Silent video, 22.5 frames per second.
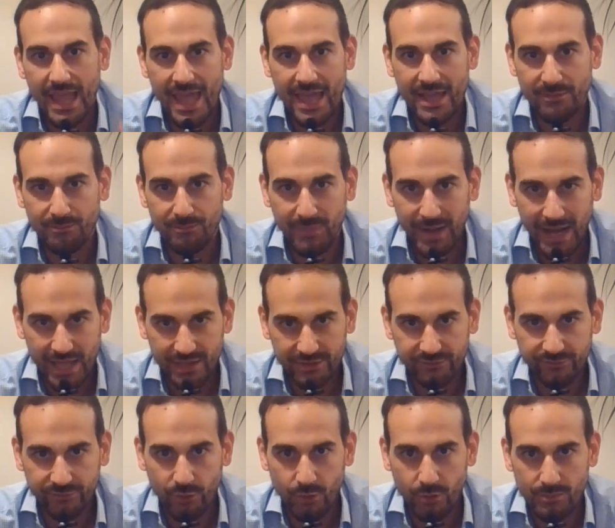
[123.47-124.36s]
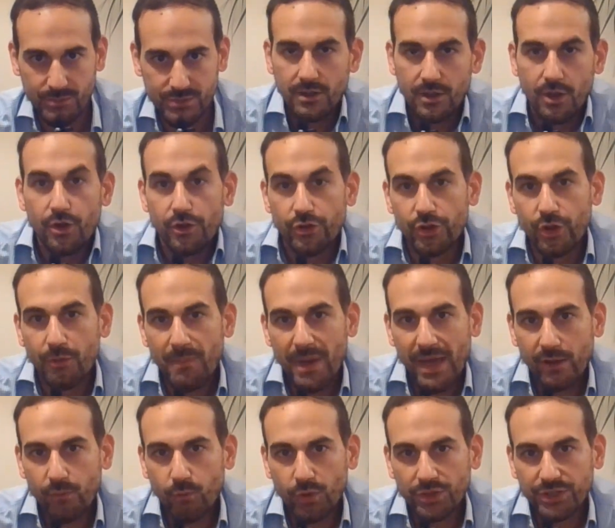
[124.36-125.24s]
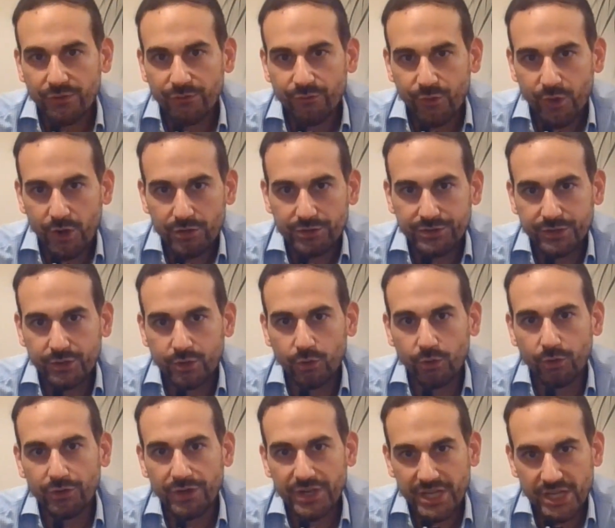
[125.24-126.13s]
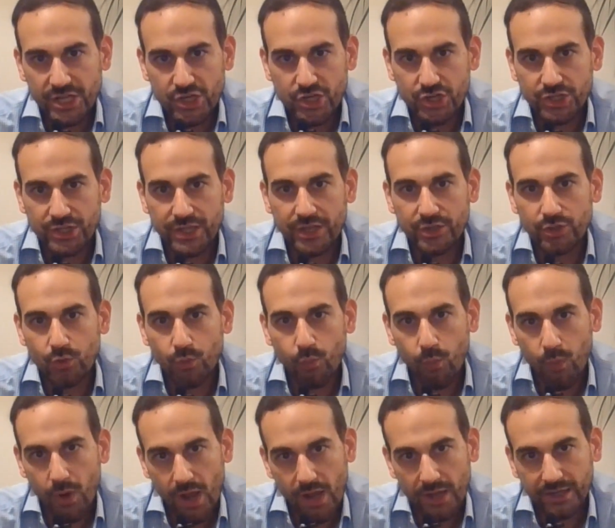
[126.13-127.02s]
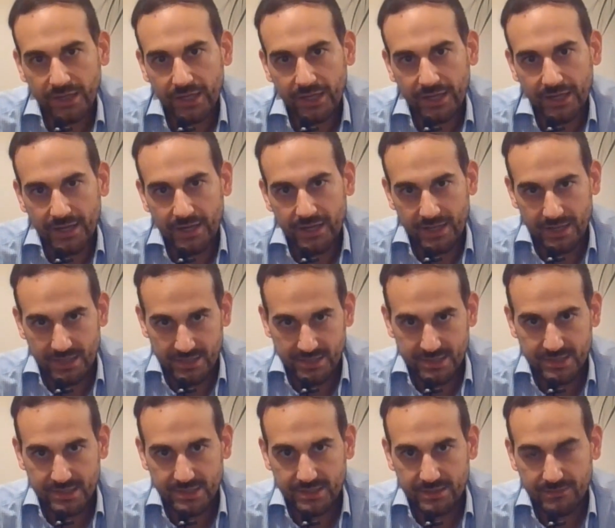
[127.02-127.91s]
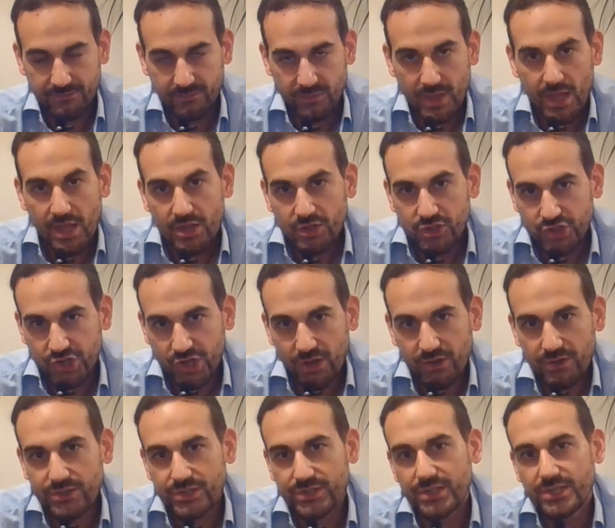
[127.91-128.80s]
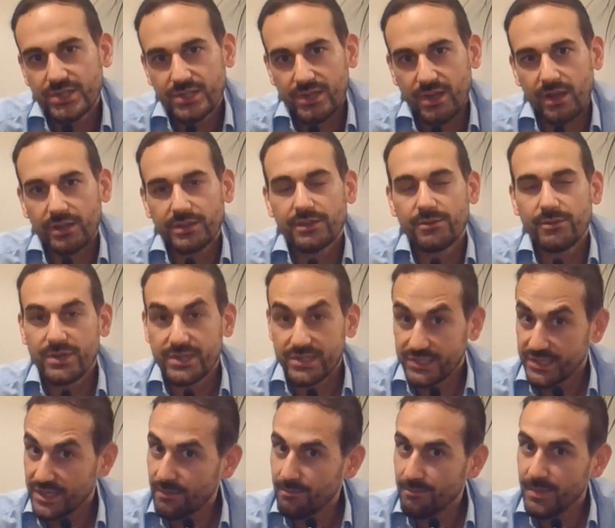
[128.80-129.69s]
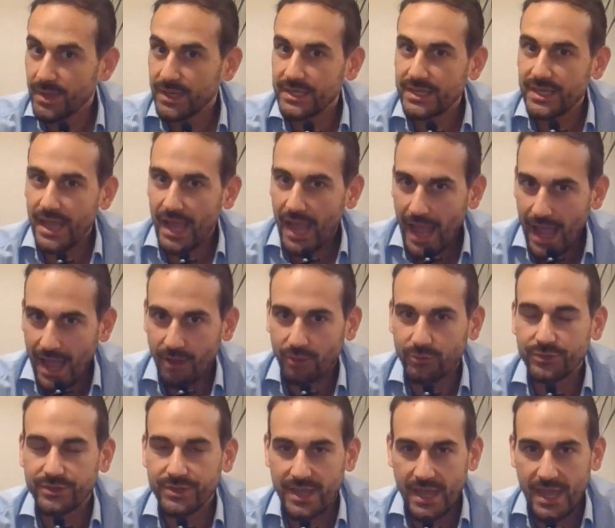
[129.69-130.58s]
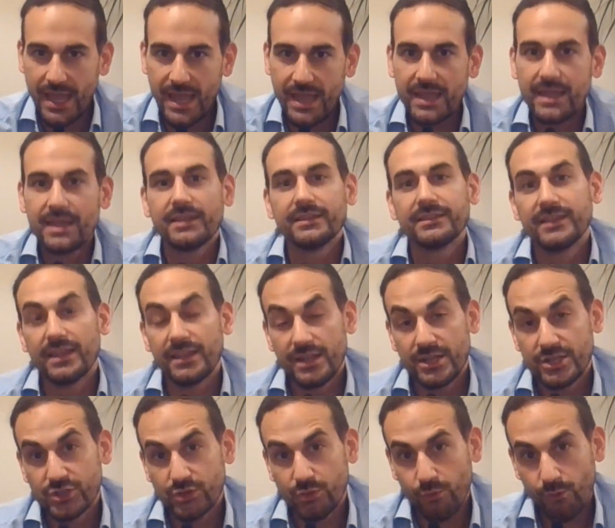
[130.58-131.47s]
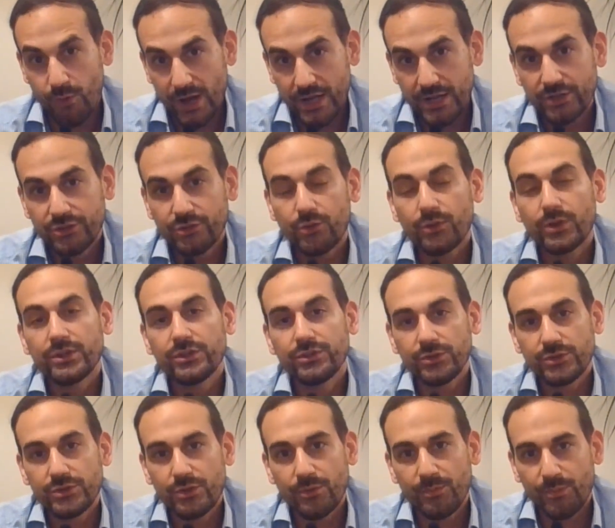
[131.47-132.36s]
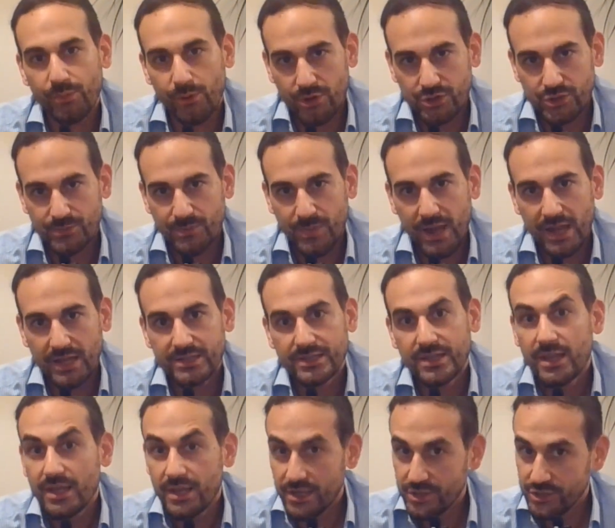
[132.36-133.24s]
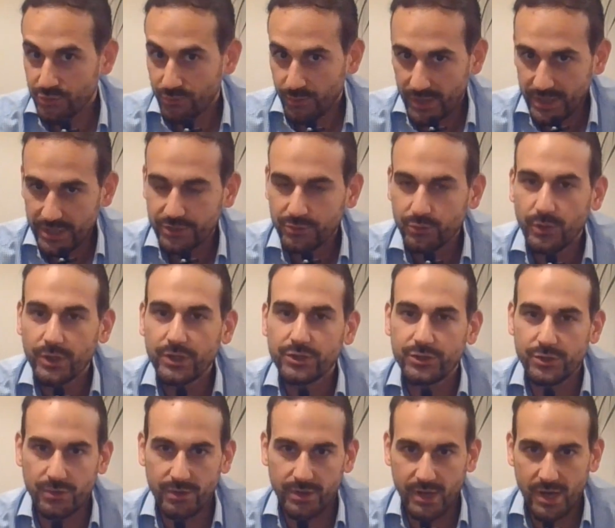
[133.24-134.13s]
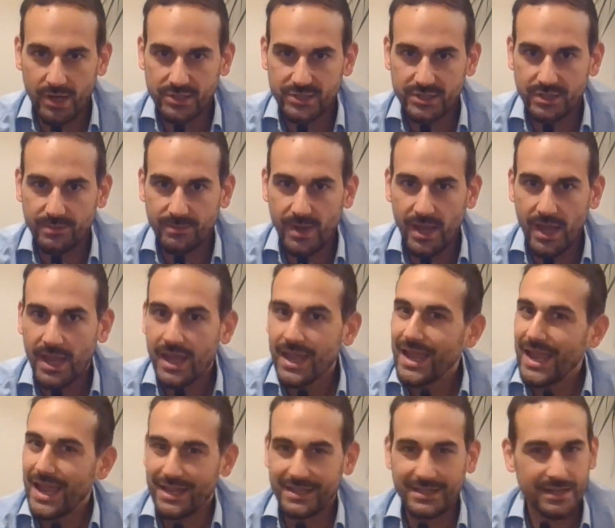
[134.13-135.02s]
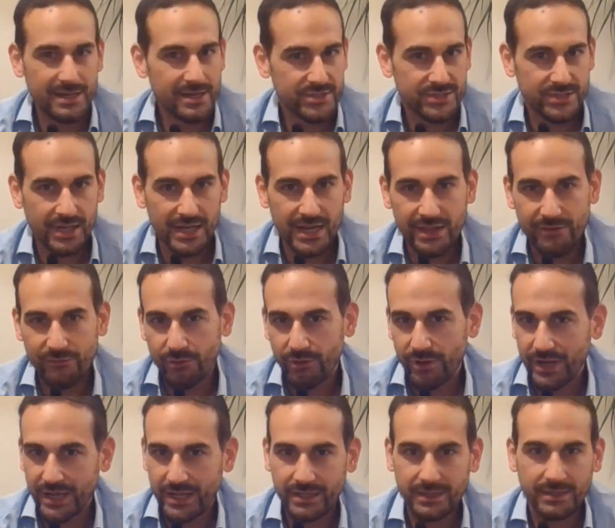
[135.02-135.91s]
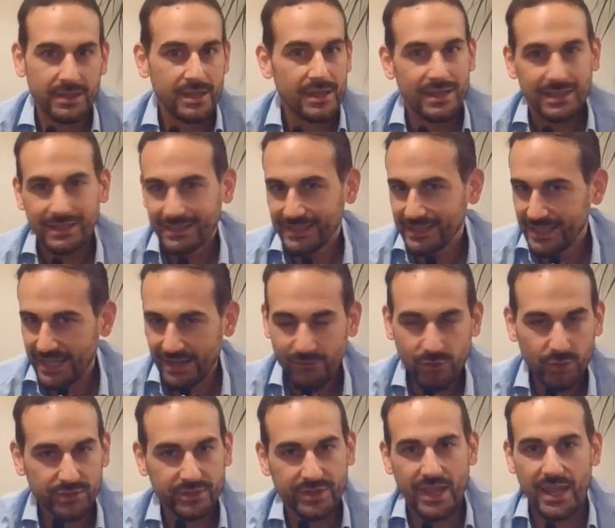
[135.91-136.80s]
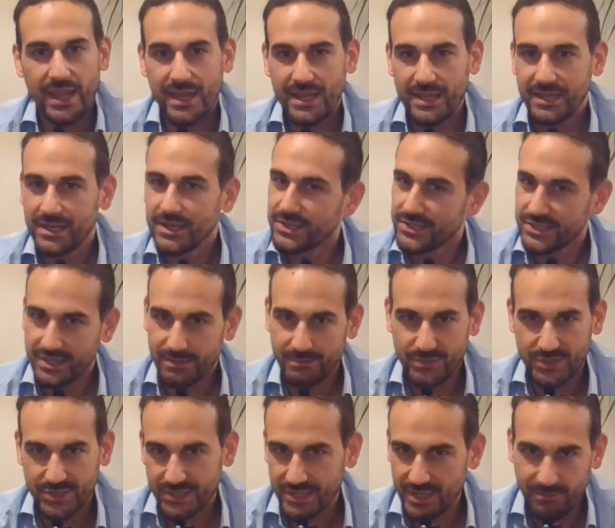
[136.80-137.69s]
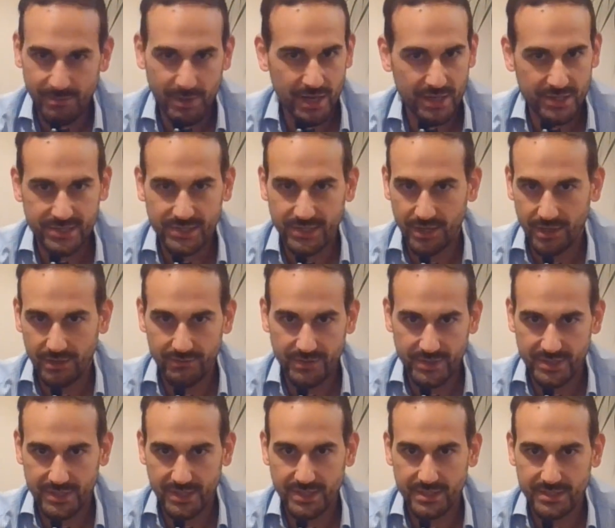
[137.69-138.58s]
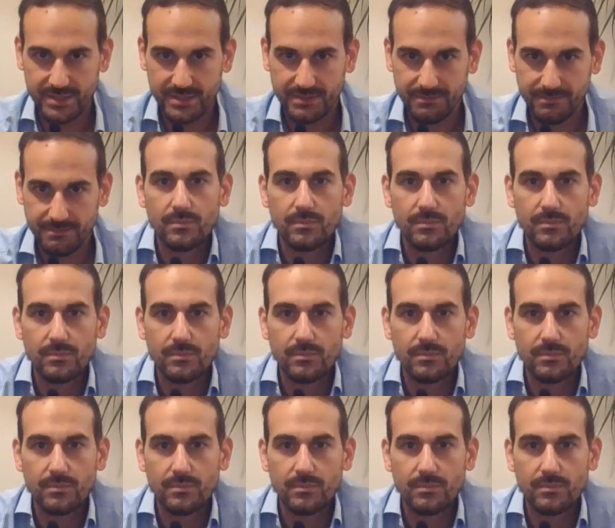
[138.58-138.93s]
and platforms. No matter what the vertical or niche that you're working in is, chances are there is somebody out there that is already talking to your prospects, is already talking to your customer, and that is delivering, give or take, some similar services.